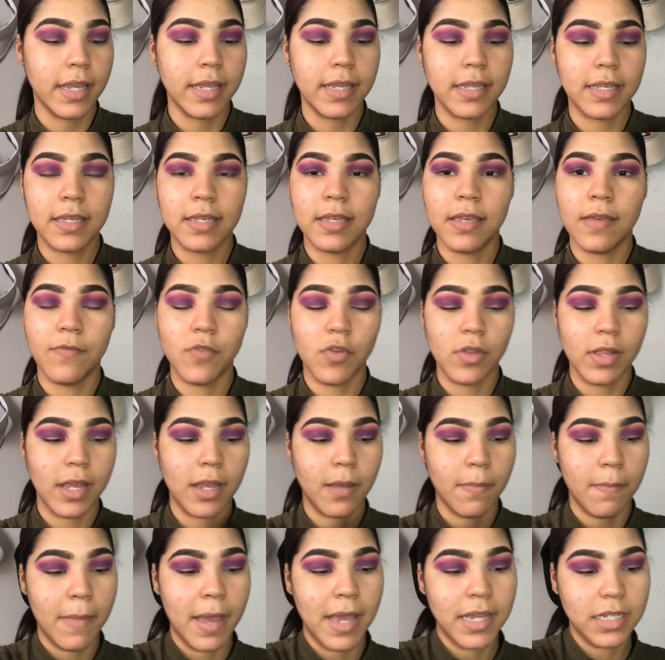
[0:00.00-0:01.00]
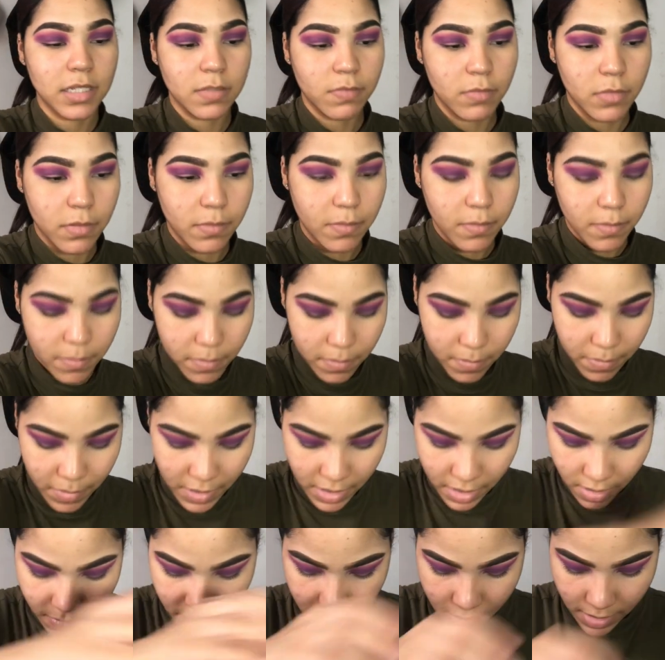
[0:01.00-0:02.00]
like give you like maximum
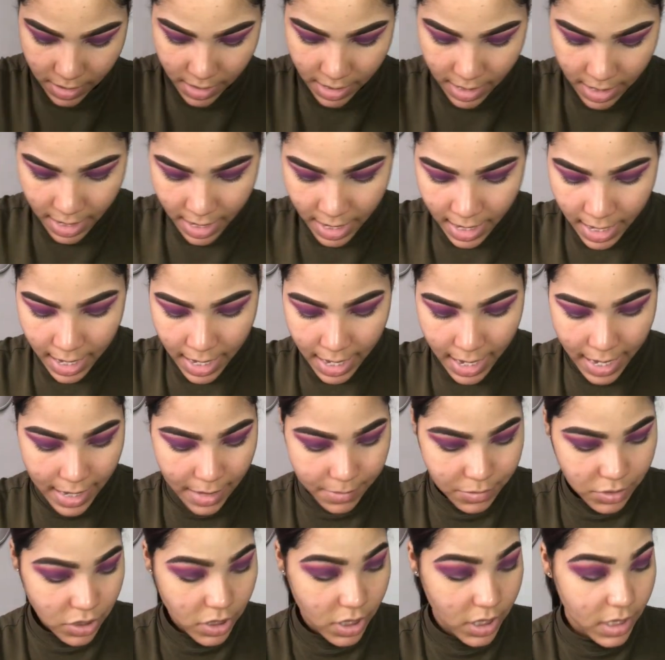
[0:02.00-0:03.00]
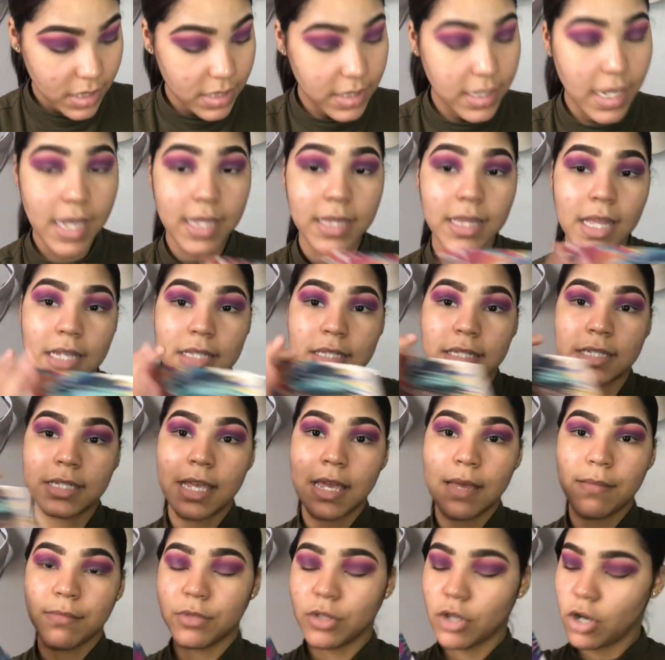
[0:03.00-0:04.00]
pigment. And I'm just gonna take that
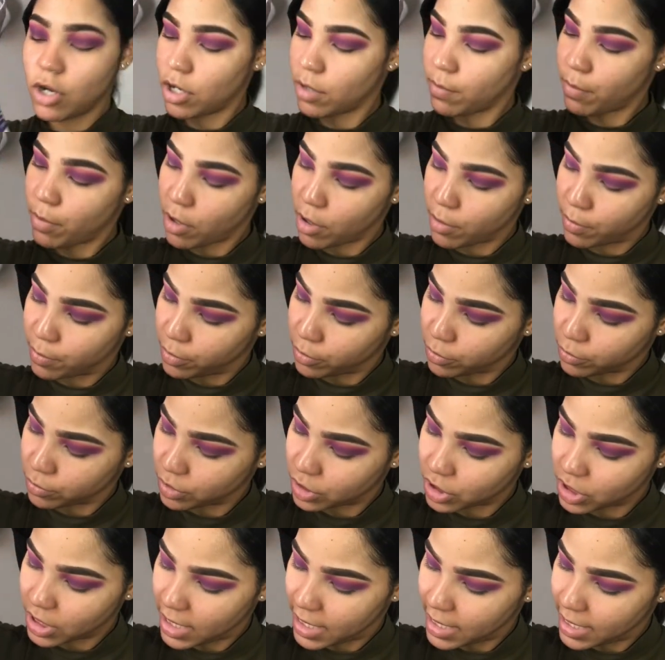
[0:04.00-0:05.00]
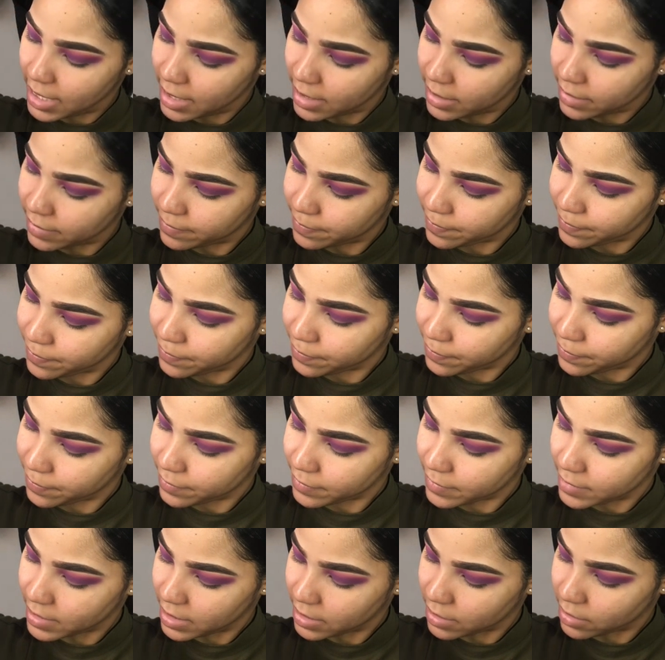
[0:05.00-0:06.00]
same dark purple shade,
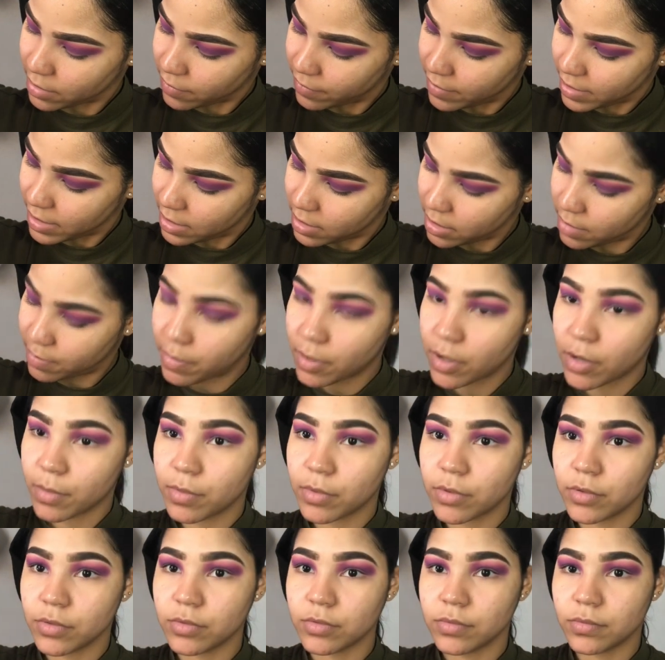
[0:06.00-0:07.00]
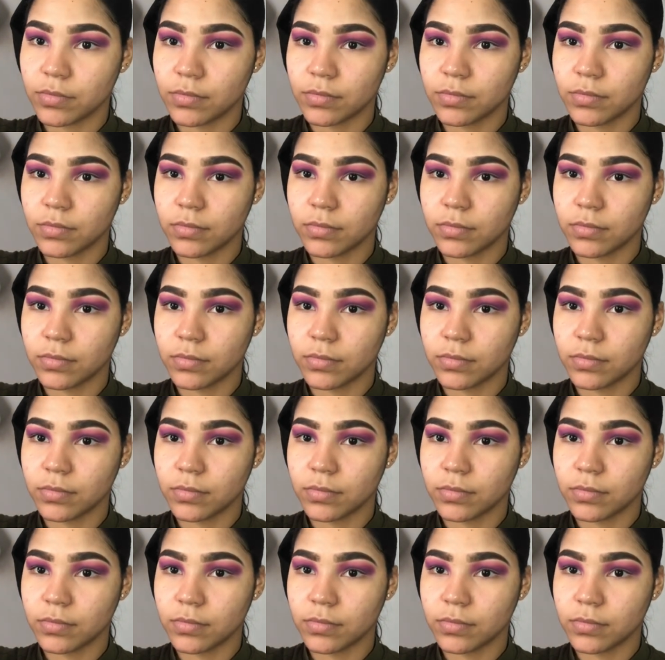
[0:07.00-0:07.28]
like the regular purple.